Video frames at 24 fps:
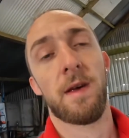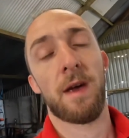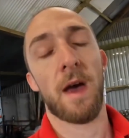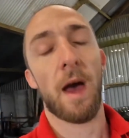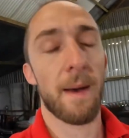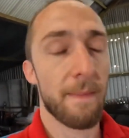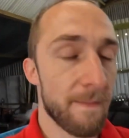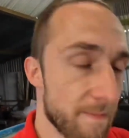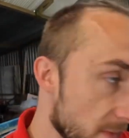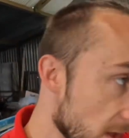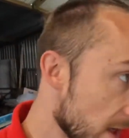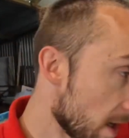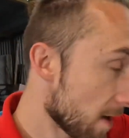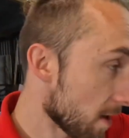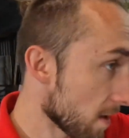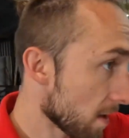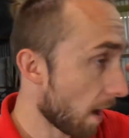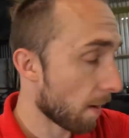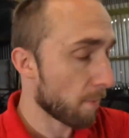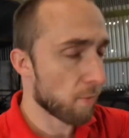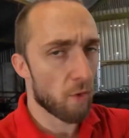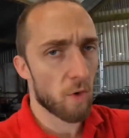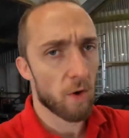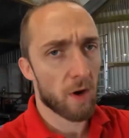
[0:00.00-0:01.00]
I
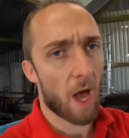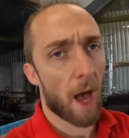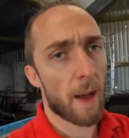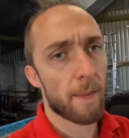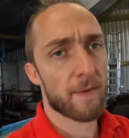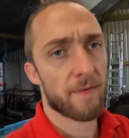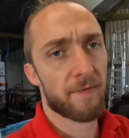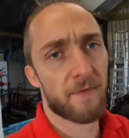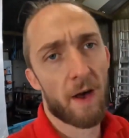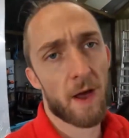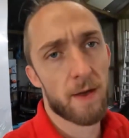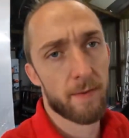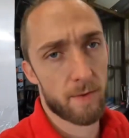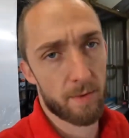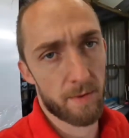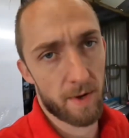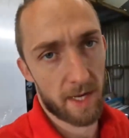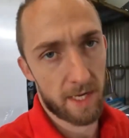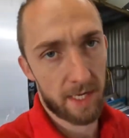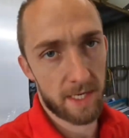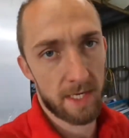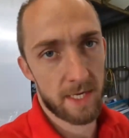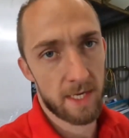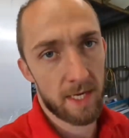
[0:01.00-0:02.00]
brought a carbon fibre
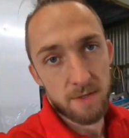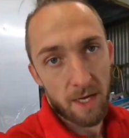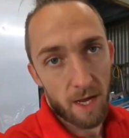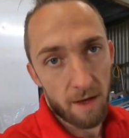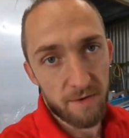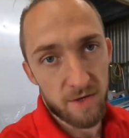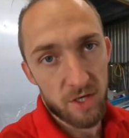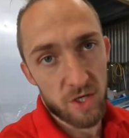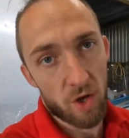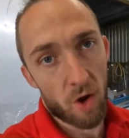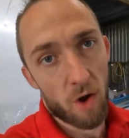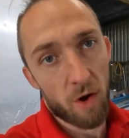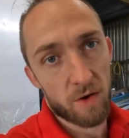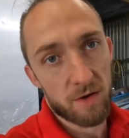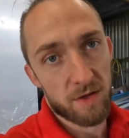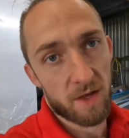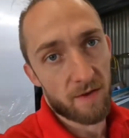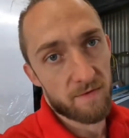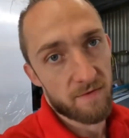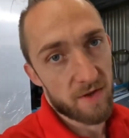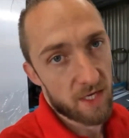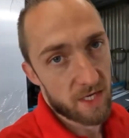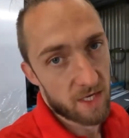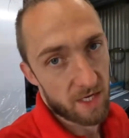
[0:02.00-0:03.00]
wing. It was out of stock,
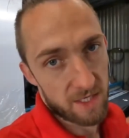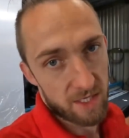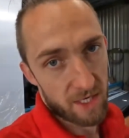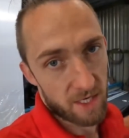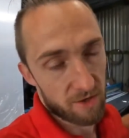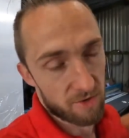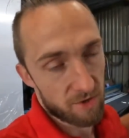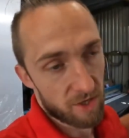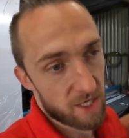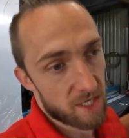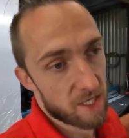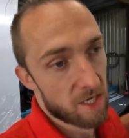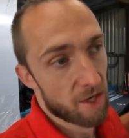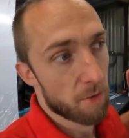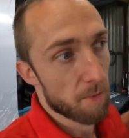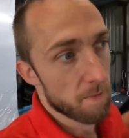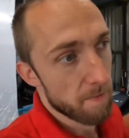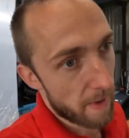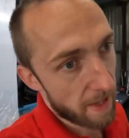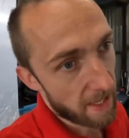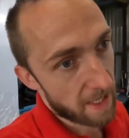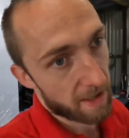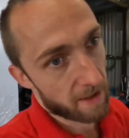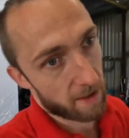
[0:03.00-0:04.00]
they've discontinued it, they don't
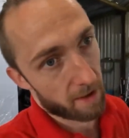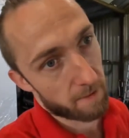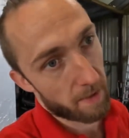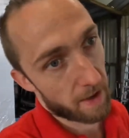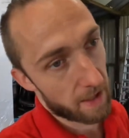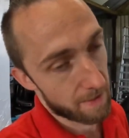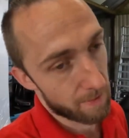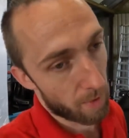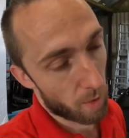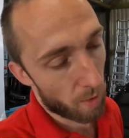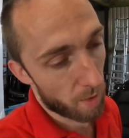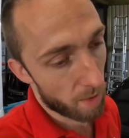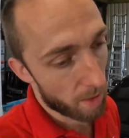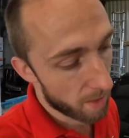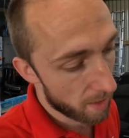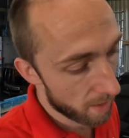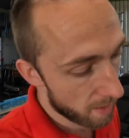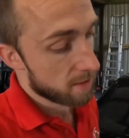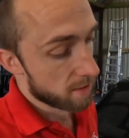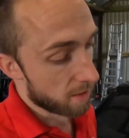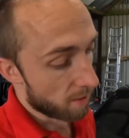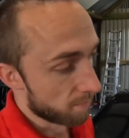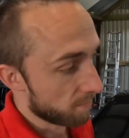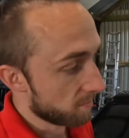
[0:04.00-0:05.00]
make them anymore.
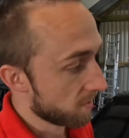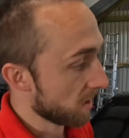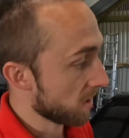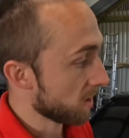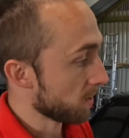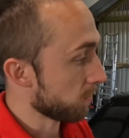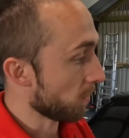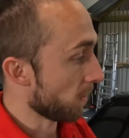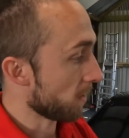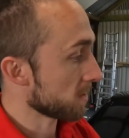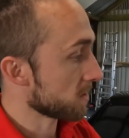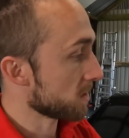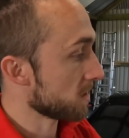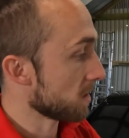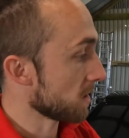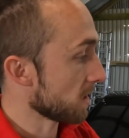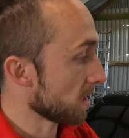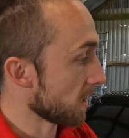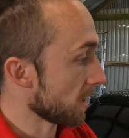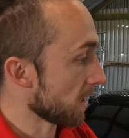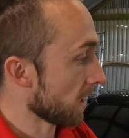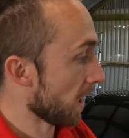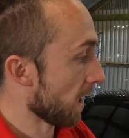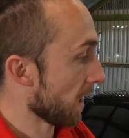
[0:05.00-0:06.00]
So this was
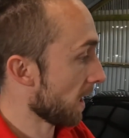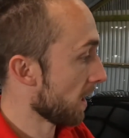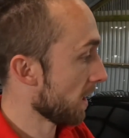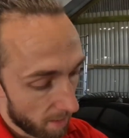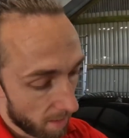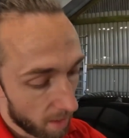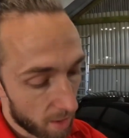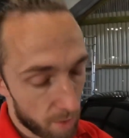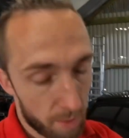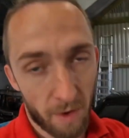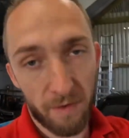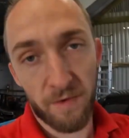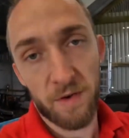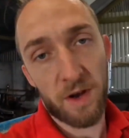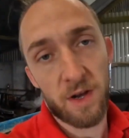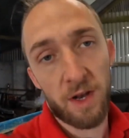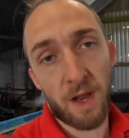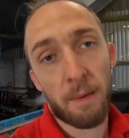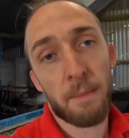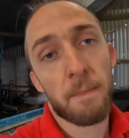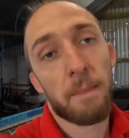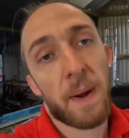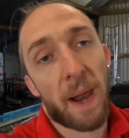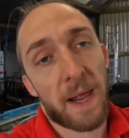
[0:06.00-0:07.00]
the equivalent
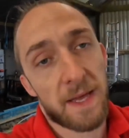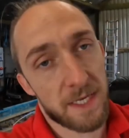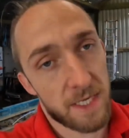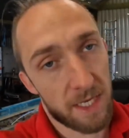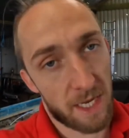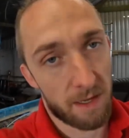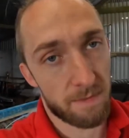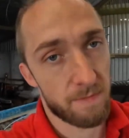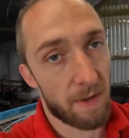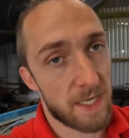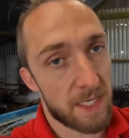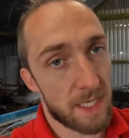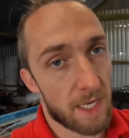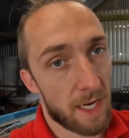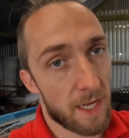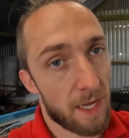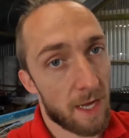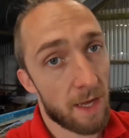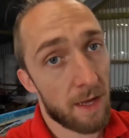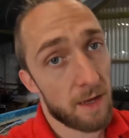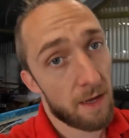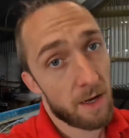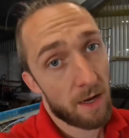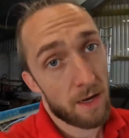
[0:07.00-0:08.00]
in plastic, basically.